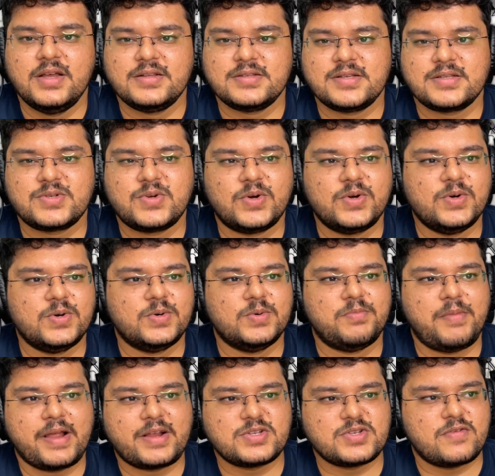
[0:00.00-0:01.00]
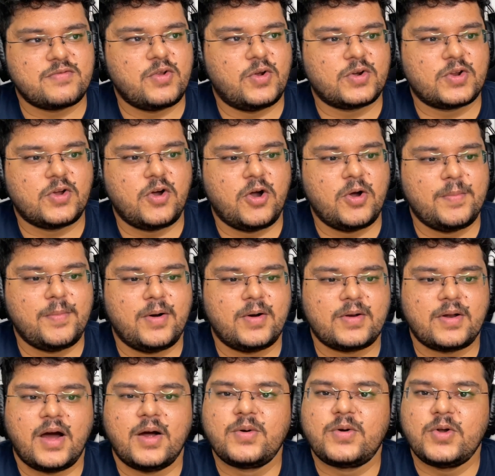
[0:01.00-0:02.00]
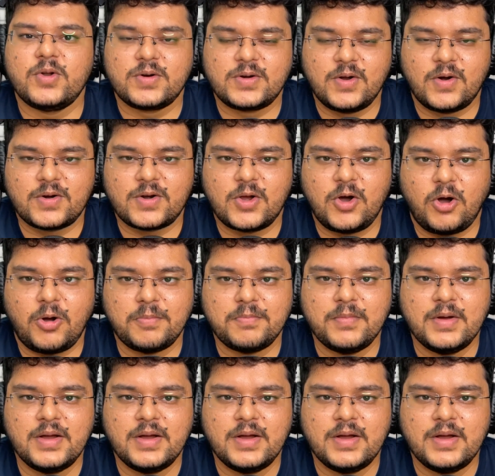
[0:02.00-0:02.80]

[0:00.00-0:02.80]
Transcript: Just go to microsoft.com or outlook.com